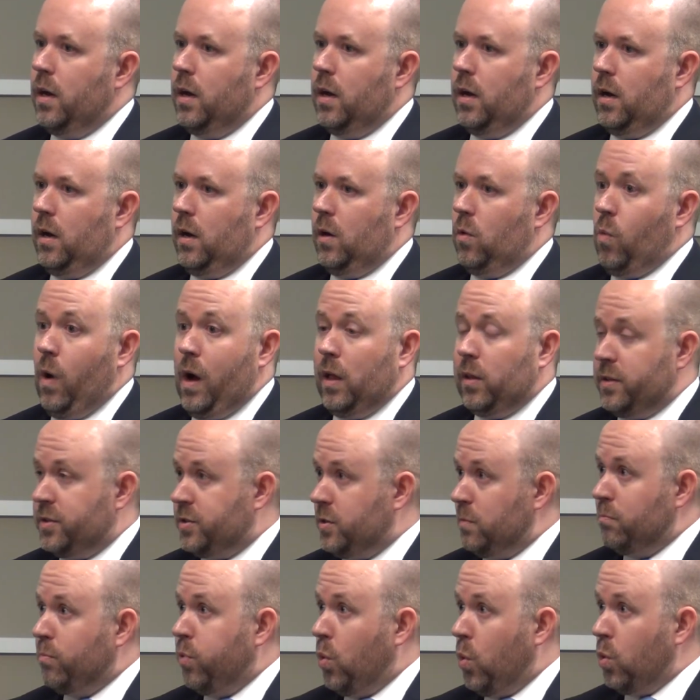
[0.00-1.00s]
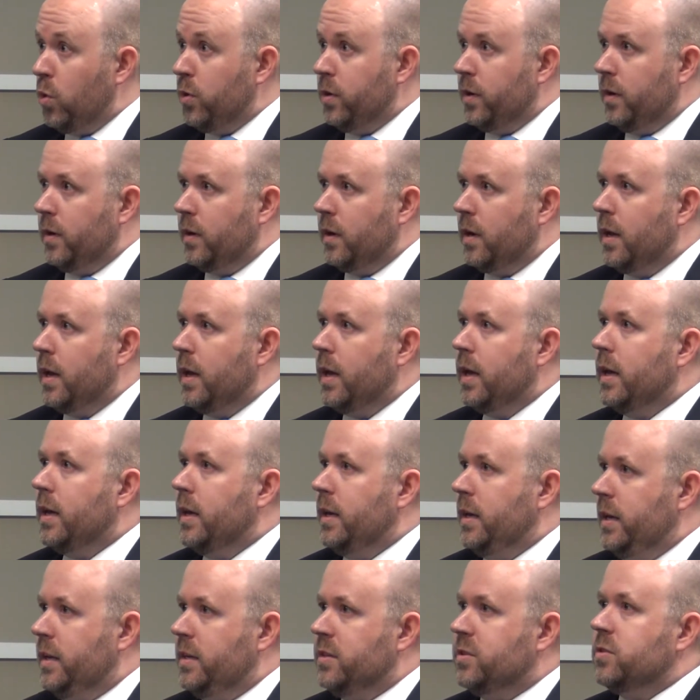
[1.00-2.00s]
while it's important,
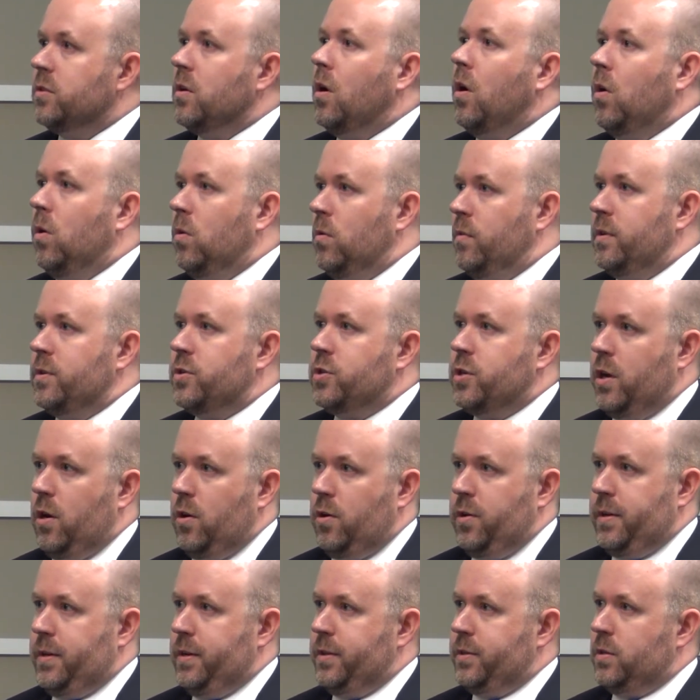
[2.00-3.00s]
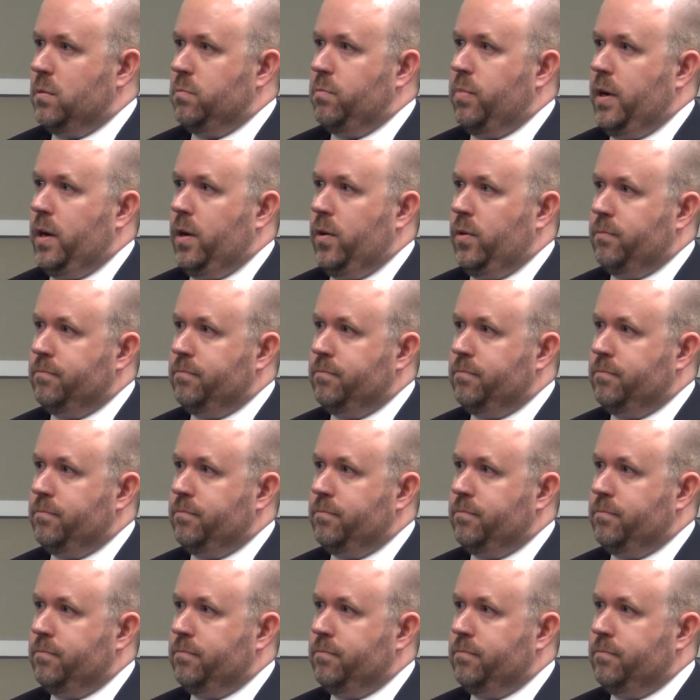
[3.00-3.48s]
isn't all that charity is about.